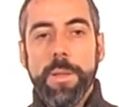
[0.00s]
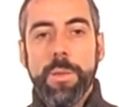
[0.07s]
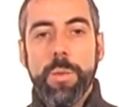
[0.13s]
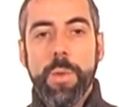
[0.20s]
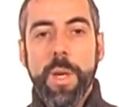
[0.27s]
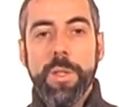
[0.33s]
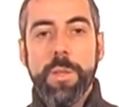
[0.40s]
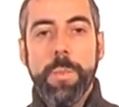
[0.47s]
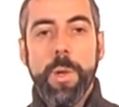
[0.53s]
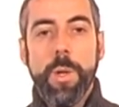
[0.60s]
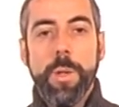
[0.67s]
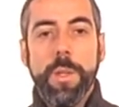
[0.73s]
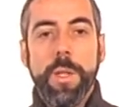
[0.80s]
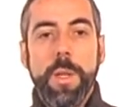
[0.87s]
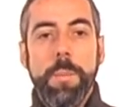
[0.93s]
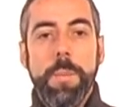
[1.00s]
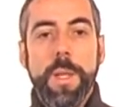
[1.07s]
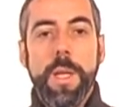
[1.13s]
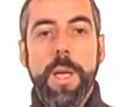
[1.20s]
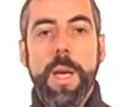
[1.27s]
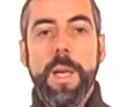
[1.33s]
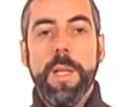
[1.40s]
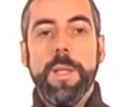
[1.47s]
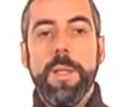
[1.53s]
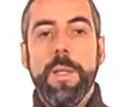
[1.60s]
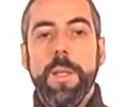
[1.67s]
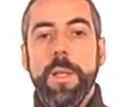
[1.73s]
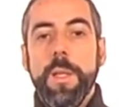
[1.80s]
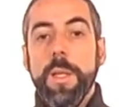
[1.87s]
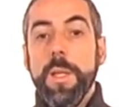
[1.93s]
Transport in MEDEAS
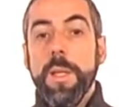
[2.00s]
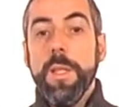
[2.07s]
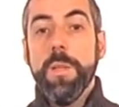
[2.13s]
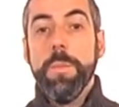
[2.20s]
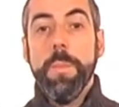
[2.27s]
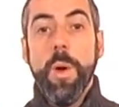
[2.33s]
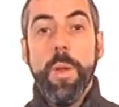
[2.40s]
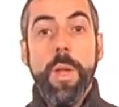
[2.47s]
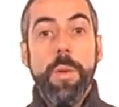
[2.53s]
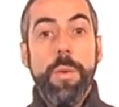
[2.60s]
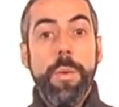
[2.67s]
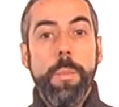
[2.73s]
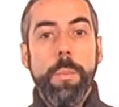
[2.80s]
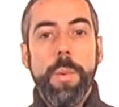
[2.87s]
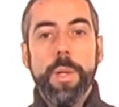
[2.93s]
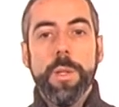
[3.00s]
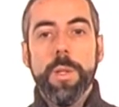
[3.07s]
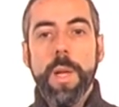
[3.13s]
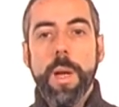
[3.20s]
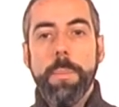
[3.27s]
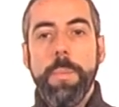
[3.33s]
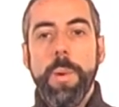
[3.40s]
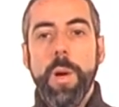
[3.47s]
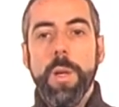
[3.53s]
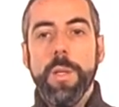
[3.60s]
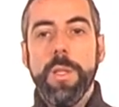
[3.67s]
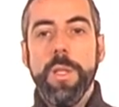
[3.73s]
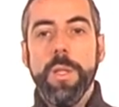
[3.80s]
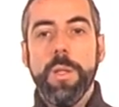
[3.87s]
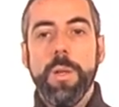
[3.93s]
is modeled through bottom-up
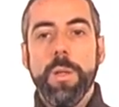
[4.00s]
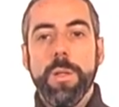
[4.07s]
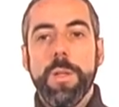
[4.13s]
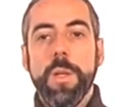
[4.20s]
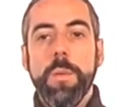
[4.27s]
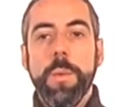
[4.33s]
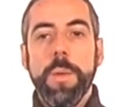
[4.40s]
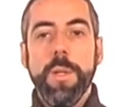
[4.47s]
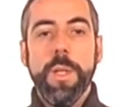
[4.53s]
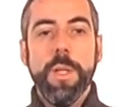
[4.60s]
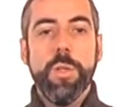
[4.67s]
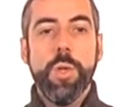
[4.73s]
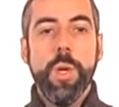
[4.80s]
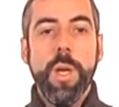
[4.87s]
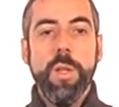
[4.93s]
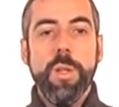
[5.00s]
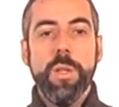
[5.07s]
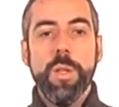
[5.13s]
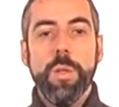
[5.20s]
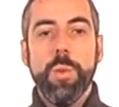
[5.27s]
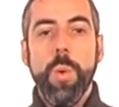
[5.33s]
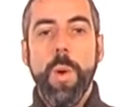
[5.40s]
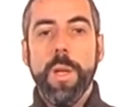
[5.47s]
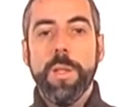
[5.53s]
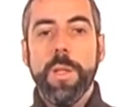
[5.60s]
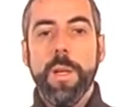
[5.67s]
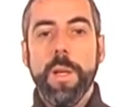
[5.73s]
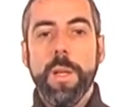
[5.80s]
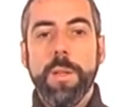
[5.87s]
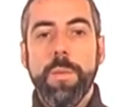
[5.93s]
policies considering the change to
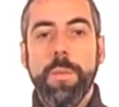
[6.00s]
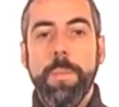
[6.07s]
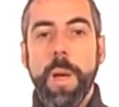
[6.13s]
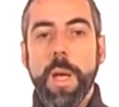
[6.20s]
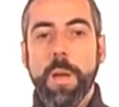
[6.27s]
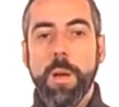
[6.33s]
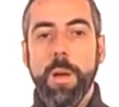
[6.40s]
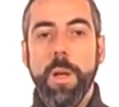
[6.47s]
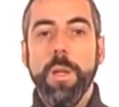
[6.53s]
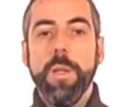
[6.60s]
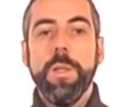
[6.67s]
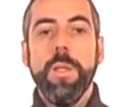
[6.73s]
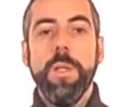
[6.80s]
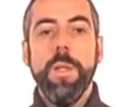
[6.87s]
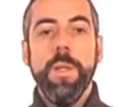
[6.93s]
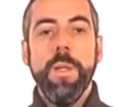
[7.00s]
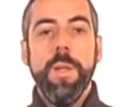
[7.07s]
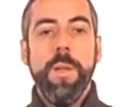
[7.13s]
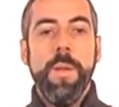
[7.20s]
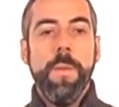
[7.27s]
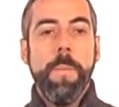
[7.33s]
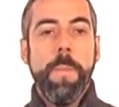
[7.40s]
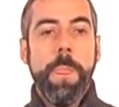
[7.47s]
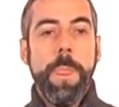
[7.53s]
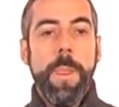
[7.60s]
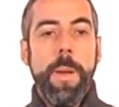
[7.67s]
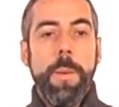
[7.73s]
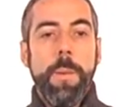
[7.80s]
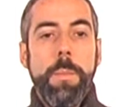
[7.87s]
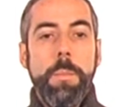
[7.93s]
alternative vehicles.
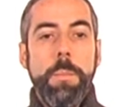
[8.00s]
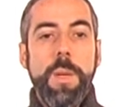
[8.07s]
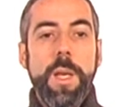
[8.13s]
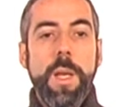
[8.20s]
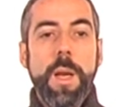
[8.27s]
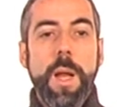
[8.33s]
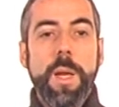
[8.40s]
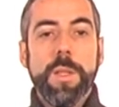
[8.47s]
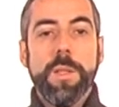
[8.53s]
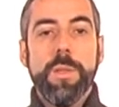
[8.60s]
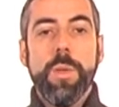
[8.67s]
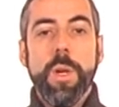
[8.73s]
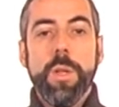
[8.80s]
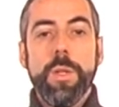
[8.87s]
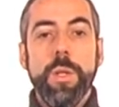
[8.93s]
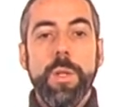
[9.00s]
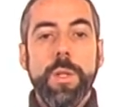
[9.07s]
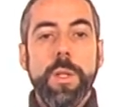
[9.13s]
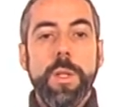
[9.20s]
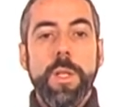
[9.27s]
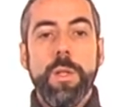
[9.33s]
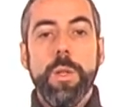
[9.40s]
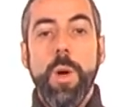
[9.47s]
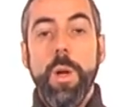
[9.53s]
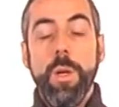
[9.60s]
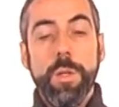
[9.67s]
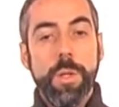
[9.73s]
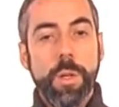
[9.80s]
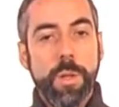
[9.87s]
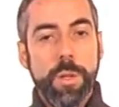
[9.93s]
Mineral extraction is
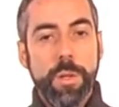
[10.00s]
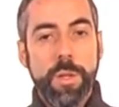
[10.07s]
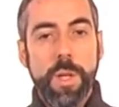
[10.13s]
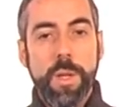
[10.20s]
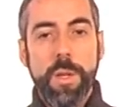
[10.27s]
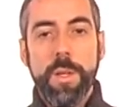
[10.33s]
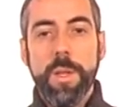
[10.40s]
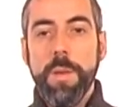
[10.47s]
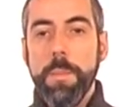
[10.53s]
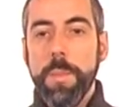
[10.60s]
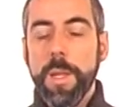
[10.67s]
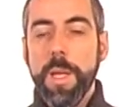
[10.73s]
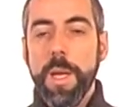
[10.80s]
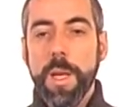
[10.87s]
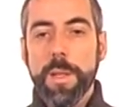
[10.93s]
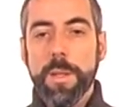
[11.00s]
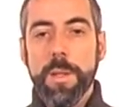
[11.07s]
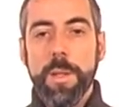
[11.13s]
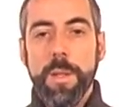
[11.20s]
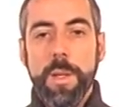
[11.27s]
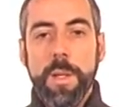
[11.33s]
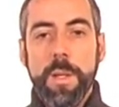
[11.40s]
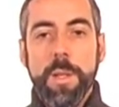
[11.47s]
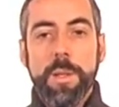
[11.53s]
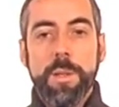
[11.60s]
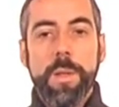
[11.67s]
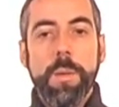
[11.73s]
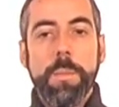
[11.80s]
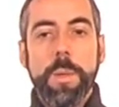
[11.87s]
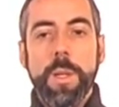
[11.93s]
also considered in MEDEAS.
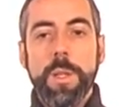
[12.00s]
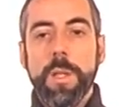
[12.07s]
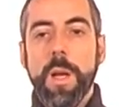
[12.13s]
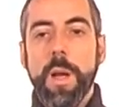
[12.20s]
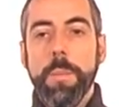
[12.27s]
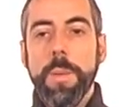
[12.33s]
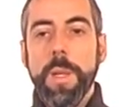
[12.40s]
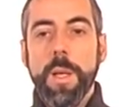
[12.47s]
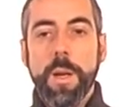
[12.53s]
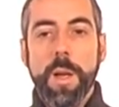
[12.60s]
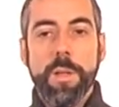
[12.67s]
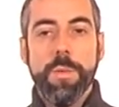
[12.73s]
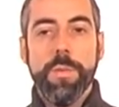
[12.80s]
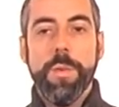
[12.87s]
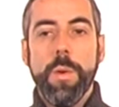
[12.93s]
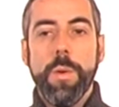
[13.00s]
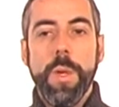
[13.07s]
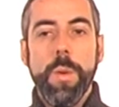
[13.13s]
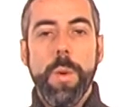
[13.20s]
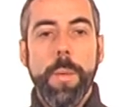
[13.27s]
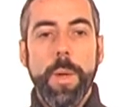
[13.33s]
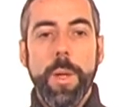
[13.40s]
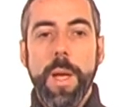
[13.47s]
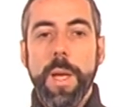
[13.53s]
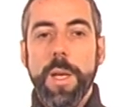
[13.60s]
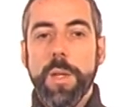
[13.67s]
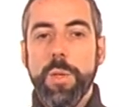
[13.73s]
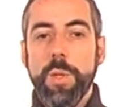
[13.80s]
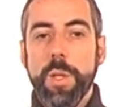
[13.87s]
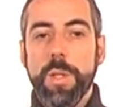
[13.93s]
Some critical minerals renewable
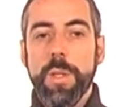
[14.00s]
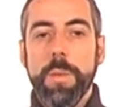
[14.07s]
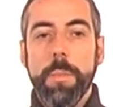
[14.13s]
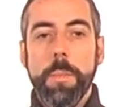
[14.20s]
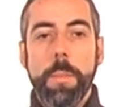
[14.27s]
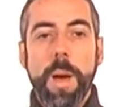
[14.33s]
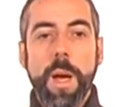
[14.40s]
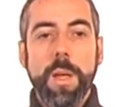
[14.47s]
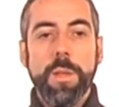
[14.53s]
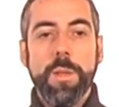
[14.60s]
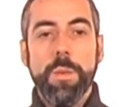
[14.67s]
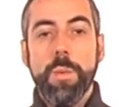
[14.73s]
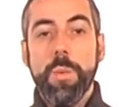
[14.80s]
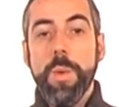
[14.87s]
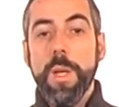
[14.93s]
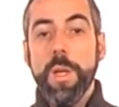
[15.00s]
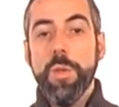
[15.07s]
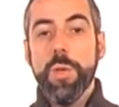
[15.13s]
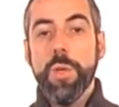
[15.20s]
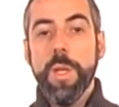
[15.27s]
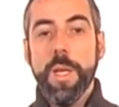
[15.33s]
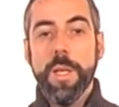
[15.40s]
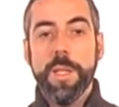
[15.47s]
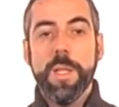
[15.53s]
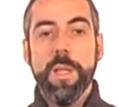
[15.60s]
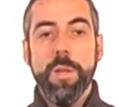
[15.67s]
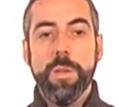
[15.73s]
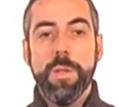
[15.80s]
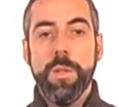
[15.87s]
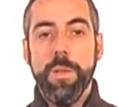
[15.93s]
energies might reach
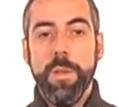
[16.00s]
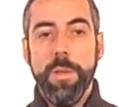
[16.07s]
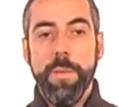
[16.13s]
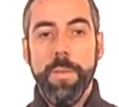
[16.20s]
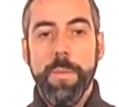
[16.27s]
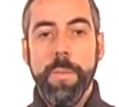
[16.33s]
exhaustion.